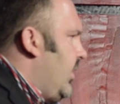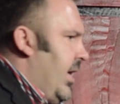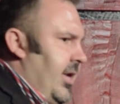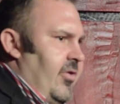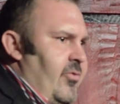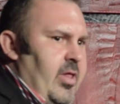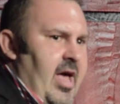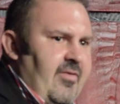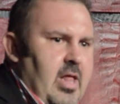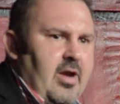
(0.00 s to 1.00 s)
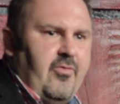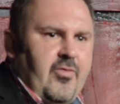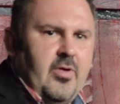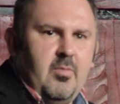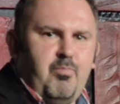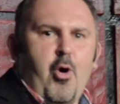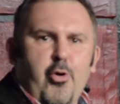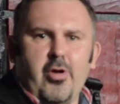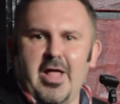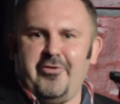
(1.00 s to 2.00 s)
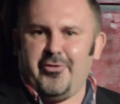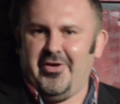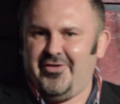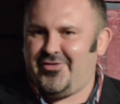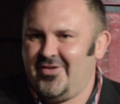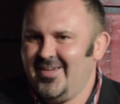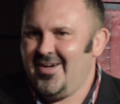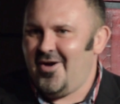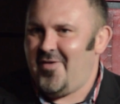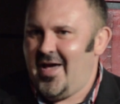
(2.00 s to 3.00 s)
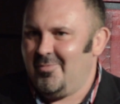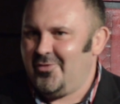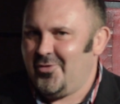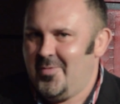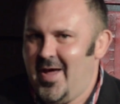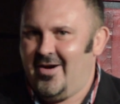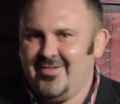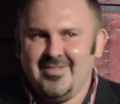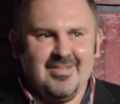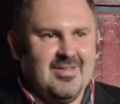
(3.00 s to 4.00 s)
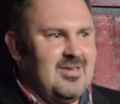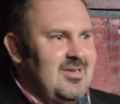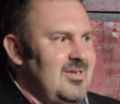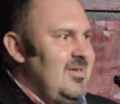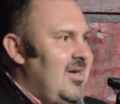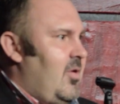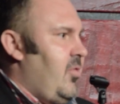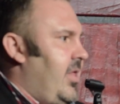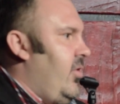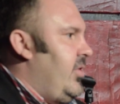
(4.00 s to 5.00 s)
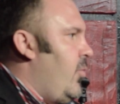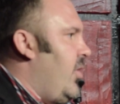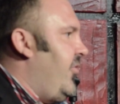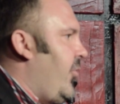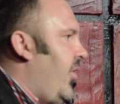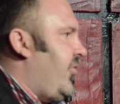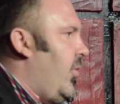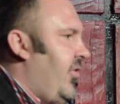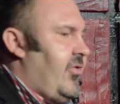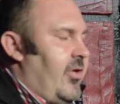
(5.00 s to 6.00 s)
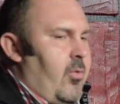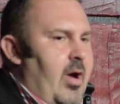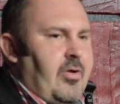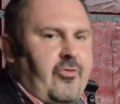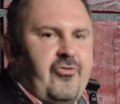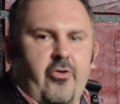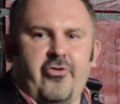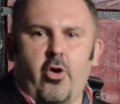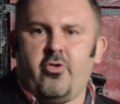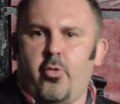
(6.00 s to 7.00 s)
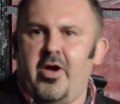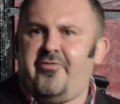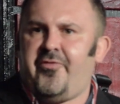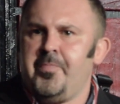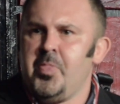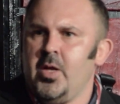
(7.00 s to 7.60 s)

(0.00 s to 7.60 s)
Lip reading: and he doesn't really have a lot of portal entries available to him now. Really only one choice, so he sticks it right in her Georgia O'Keeffe.